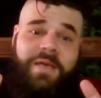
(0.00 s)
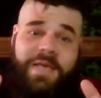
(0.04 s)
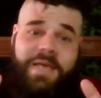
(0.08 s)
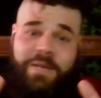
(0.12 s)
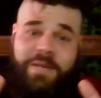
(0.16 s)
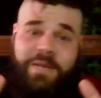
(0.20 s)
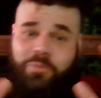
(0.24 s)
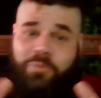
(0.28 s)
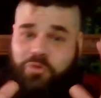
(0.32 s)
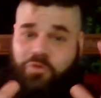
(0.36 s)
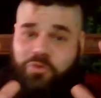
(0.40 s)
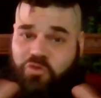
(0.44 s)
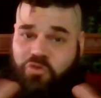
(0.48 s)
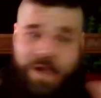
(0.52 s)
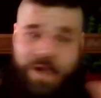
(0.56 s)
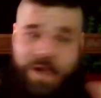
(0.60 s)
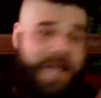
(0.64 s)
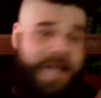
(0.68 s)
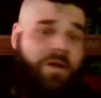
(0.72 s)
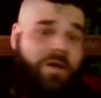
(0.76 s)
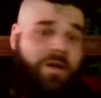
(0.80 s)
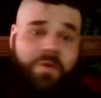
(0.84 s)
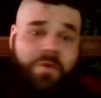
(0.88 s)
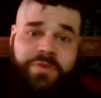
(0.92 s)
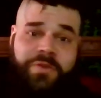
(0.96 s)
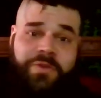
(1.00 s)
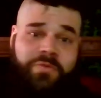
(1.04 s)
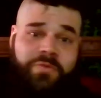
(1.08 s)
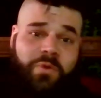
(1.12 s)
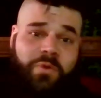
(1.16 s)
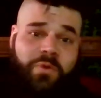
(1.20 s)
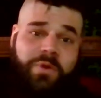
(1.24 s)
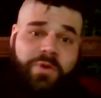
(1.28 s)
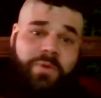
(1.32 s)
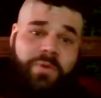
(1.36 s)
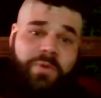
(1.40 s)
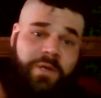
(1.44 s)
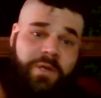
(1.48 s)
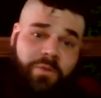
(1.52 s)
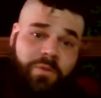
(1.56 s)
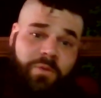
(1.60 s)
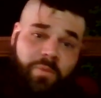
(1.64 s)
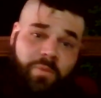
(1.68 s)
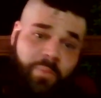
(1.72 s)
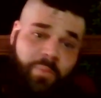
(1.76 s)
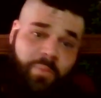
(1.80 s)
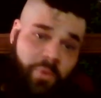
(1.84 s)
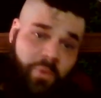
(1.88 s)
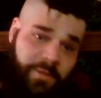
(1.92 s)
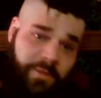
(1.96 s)
And it will track all this for you in a
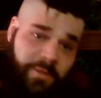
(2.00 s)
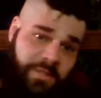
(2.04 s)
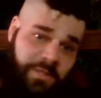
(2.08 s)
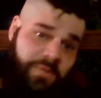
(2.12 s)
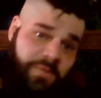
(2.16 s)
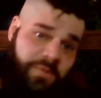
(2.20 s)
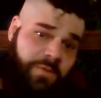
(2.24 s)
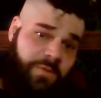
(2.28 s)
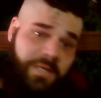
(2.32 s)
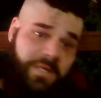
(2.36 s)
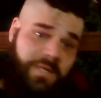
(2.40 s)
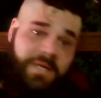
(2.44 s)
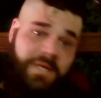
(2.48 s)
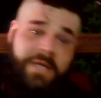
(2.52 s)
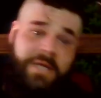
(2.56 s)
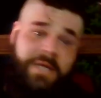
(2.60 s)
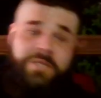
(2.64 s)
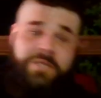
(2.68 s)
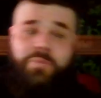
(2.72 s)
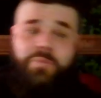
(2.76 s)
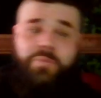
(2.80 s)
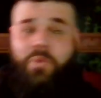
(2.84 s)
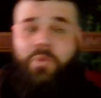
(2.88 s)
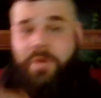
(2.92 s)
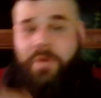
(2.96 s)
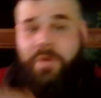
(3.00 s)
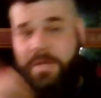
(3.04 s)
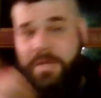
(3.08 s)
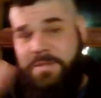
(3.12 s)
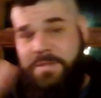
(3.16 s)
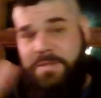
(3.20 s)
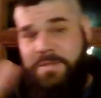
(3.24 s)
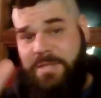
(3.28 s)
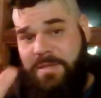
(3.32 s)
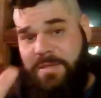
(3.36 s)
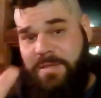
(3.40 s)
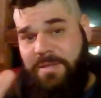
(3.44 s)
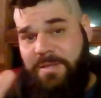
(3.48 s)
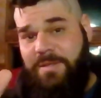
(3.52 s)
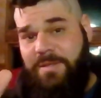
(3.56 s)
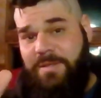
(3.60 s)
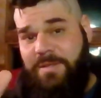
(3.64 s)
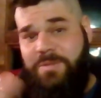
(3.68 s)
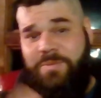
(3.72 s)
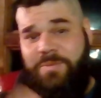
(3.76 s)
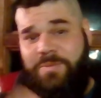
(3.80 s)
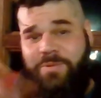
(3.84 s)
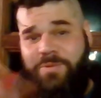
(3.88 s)
report that you can hit export and send the